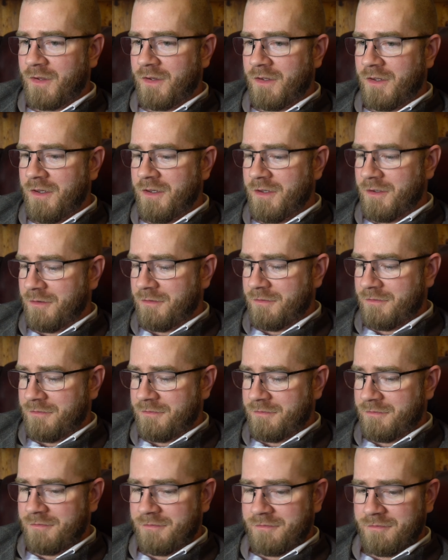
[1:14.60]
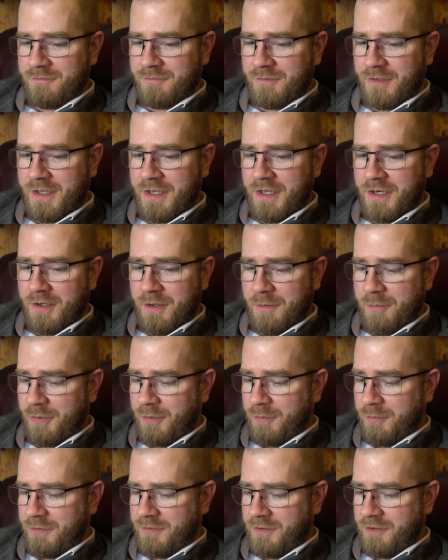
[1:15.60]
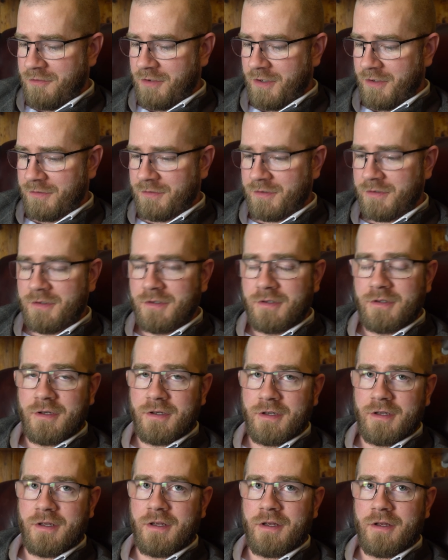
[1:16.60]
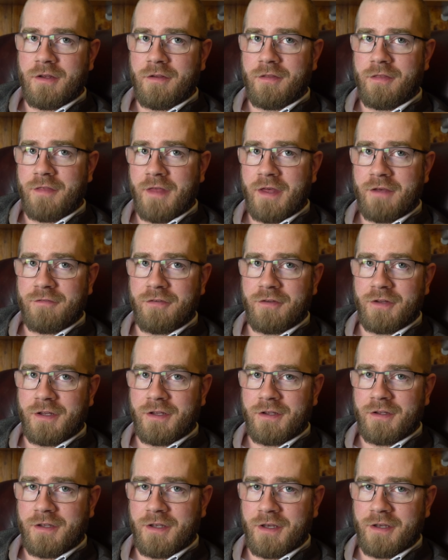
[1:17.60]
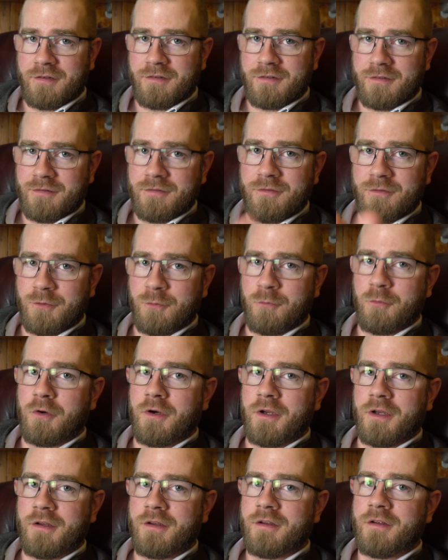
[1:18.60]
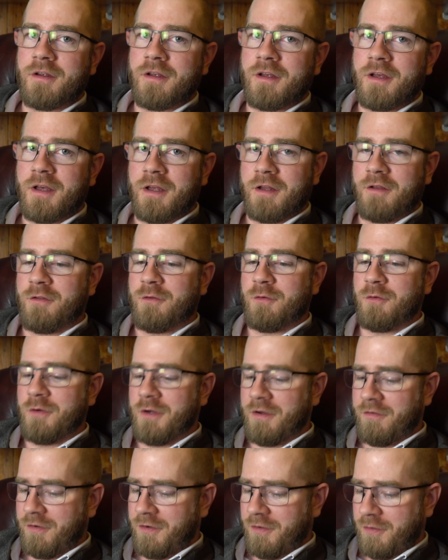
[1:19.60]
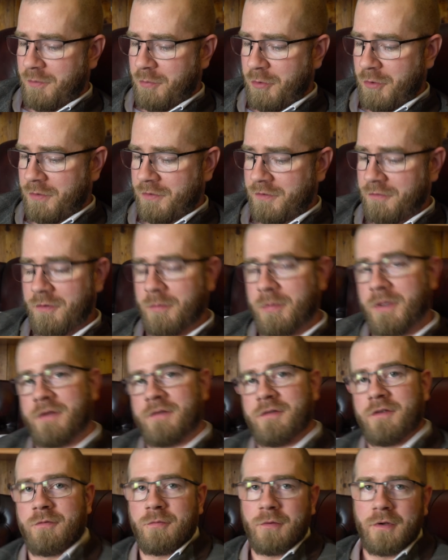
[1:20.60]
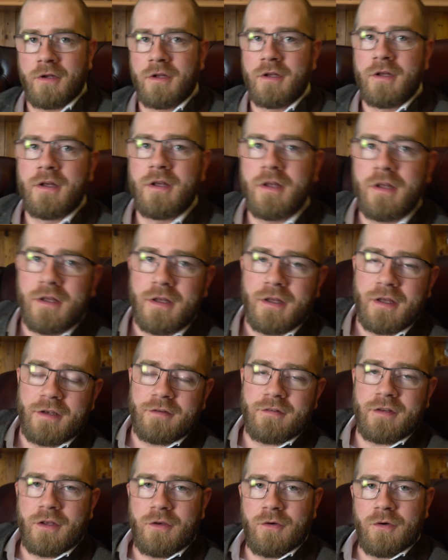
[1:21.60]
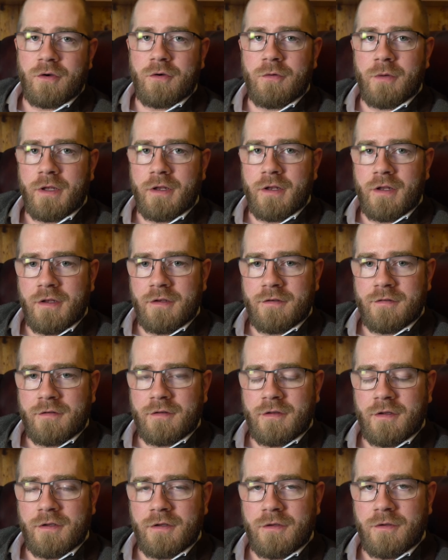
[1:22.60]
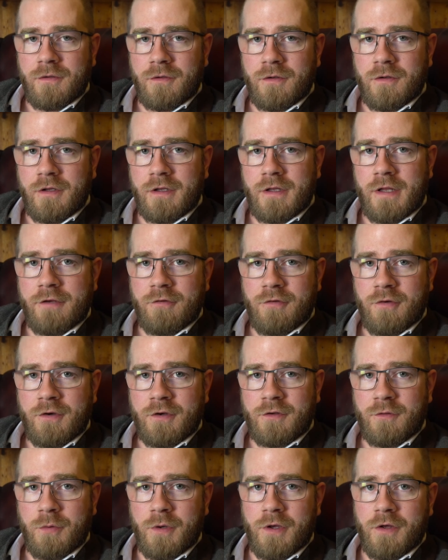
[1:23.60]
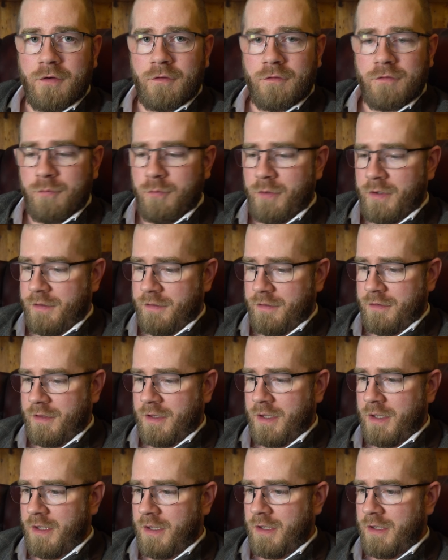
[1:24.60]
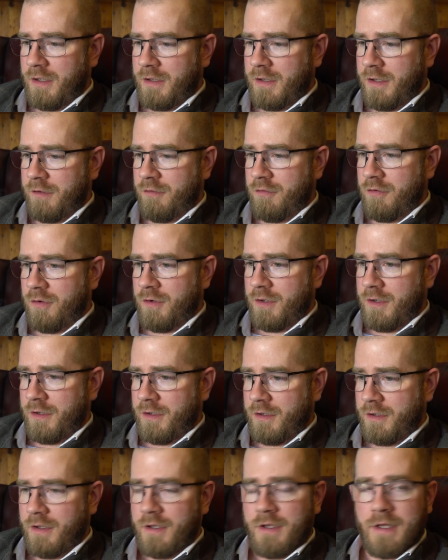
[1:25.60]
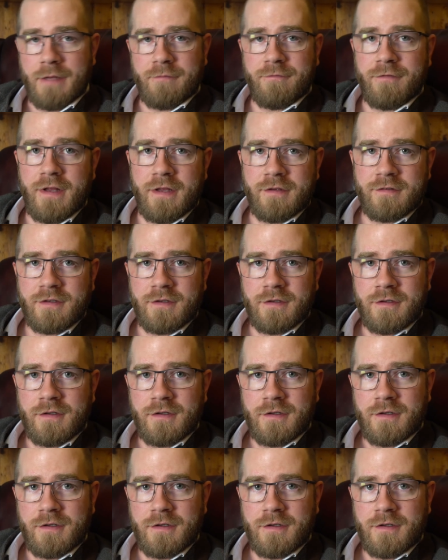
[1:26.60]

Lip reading: yeah, get it up on the Whisky Trials. Thankfully, guys, don't worry, I do have another bottle to replace this one. I actually got quite a nice little Glendronach 12 with a Glendronach hip flask,